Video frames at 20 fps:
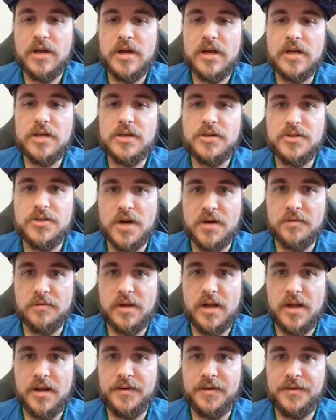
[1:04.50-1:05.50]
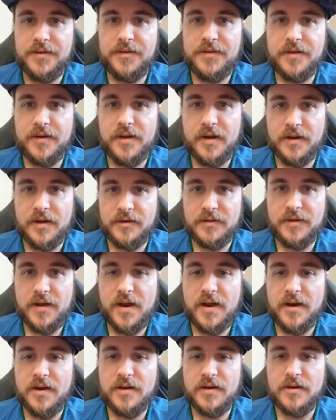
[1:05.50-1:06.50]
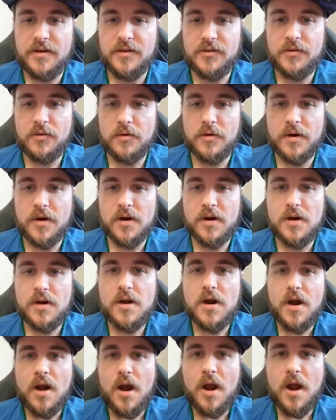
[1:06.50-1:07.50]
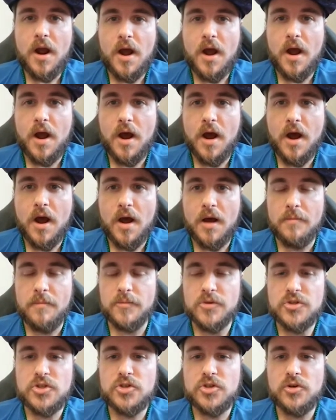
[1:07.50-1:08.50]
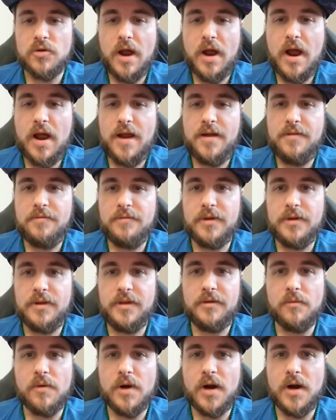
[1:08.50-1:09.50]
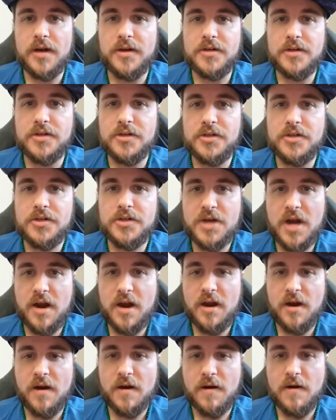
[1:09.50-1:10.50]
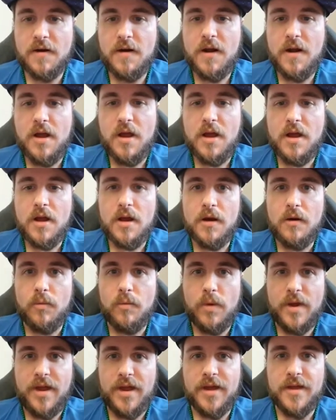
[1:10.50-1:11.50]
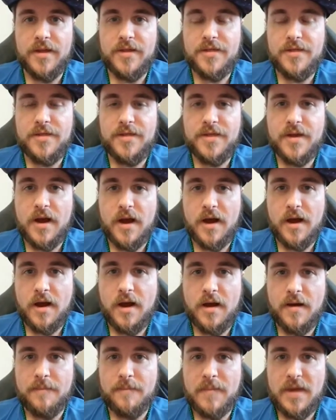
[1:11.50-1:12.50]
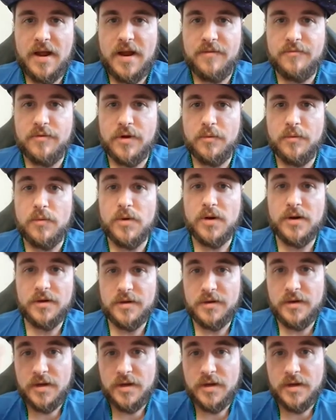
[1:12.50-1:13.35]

generalized anxiety disorder. So I really wanted to share with everyone